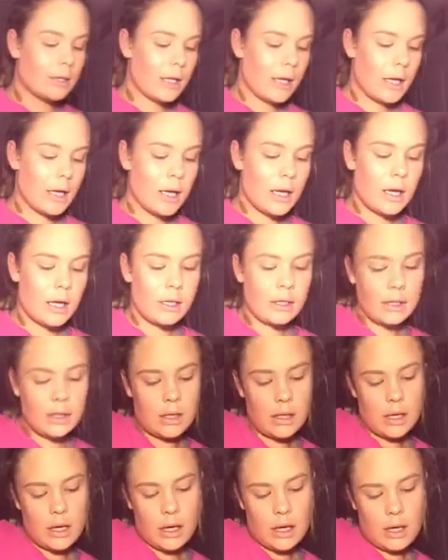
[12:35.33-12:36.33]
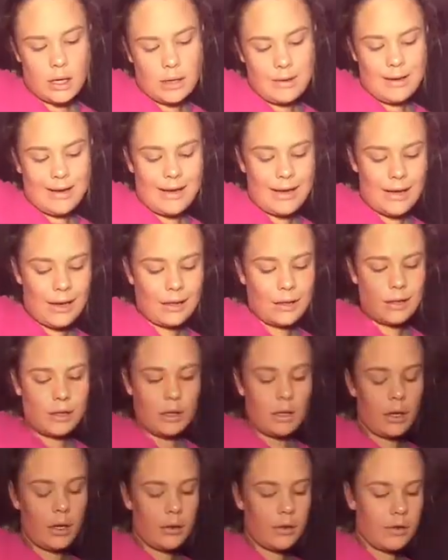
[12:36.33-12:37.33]
And I
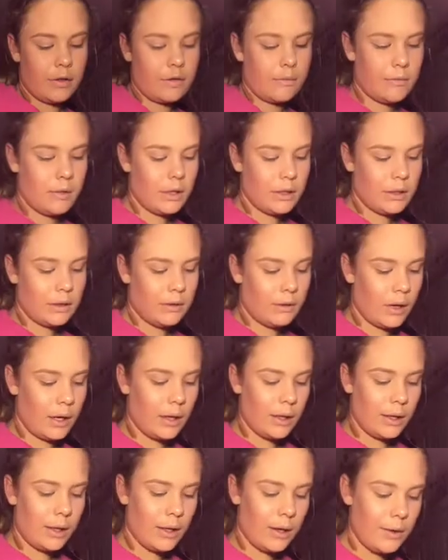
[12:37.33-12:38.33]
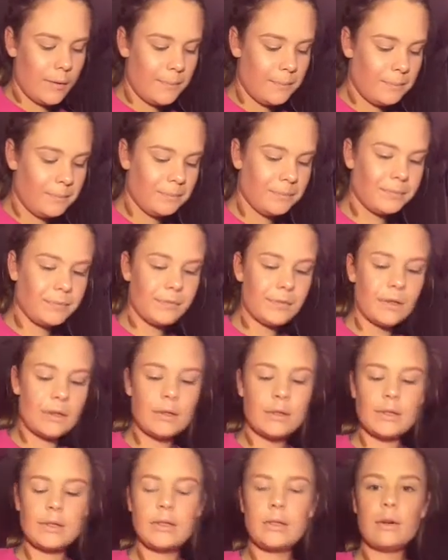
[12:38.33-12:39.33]
actually got this from Australia.
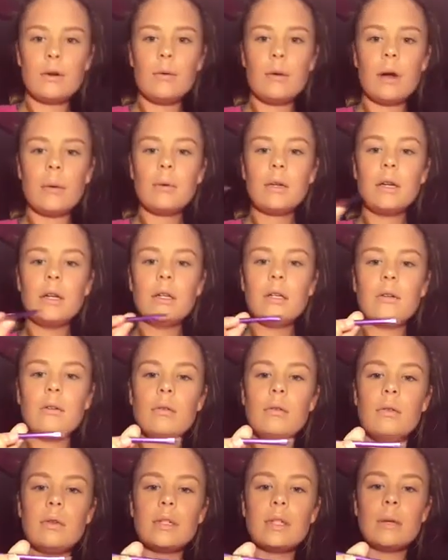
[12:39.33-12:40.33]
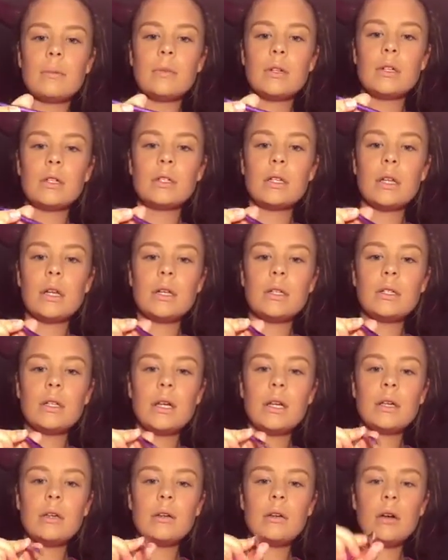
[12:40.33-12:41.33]
So what I'm gonna do is I'm just gonna
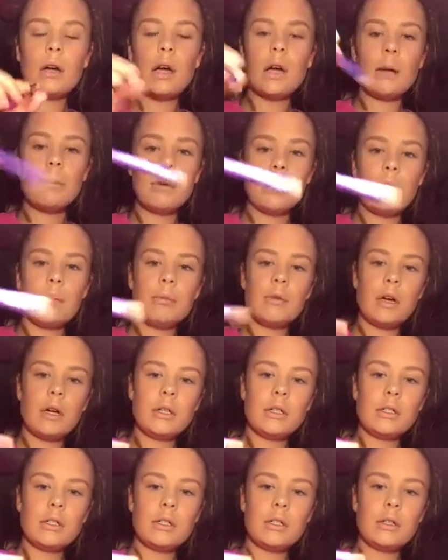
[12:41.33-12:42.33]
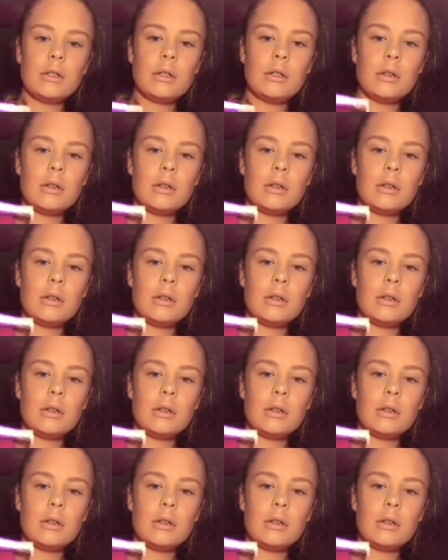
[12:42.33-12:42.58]
take your eyebrow brush,